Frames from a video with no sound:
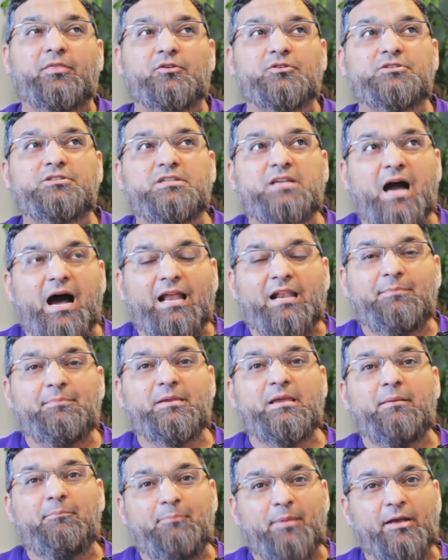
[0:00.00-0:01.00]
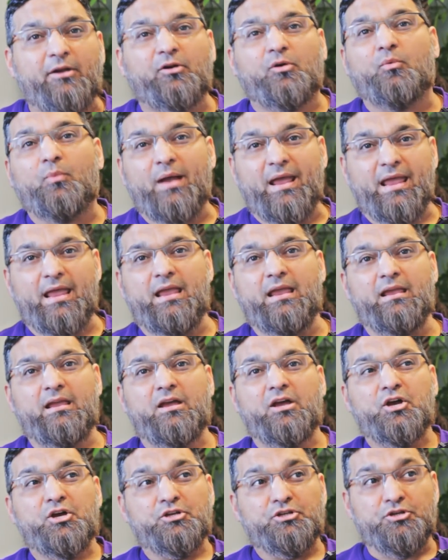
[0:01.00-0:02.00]
There's got to be a better way
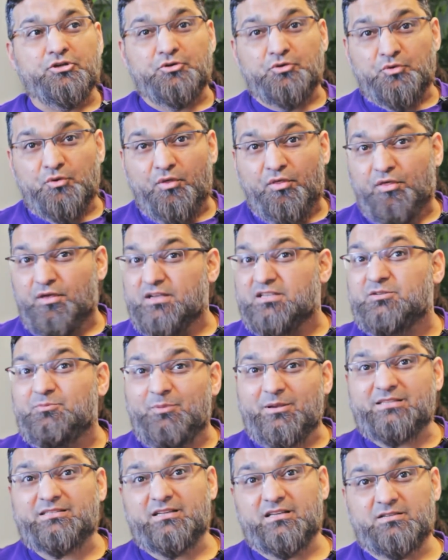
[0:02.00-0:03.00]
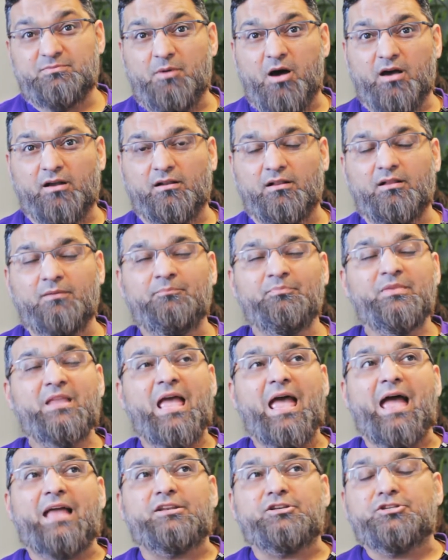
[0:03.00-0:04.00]
to do this business model
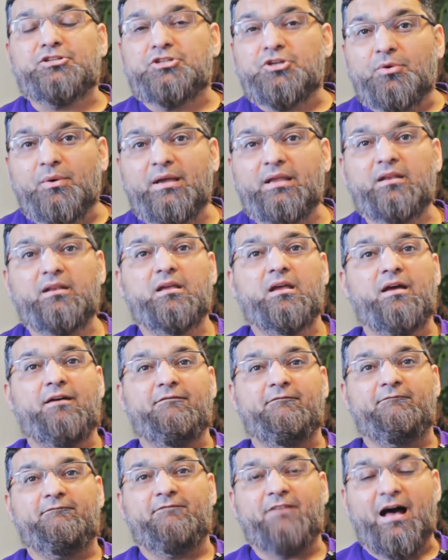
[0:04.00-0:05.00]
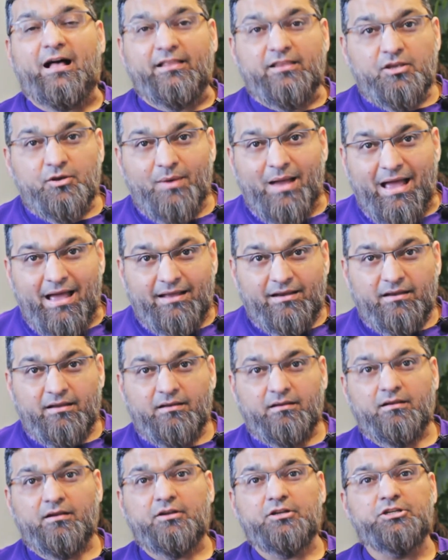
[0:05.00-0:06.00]
and do it value
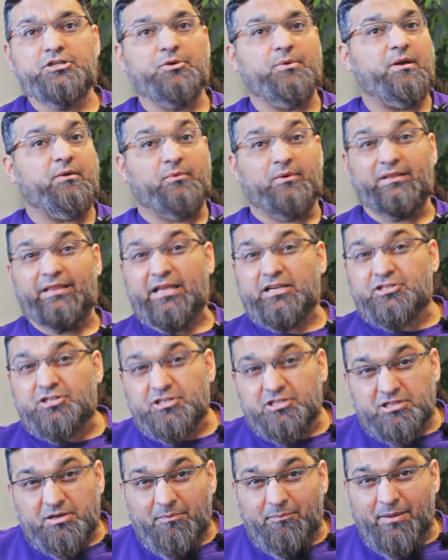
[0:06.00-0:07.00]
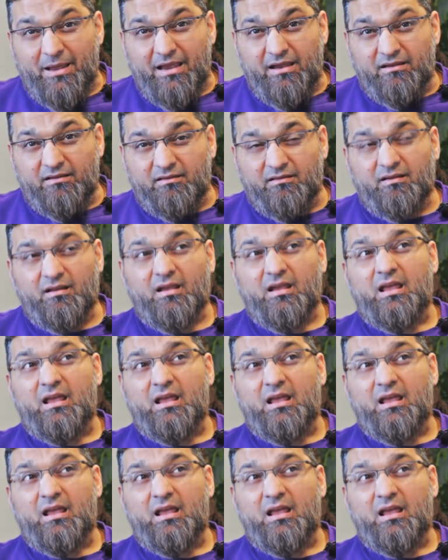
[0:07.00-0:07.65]
added, do it relationship based,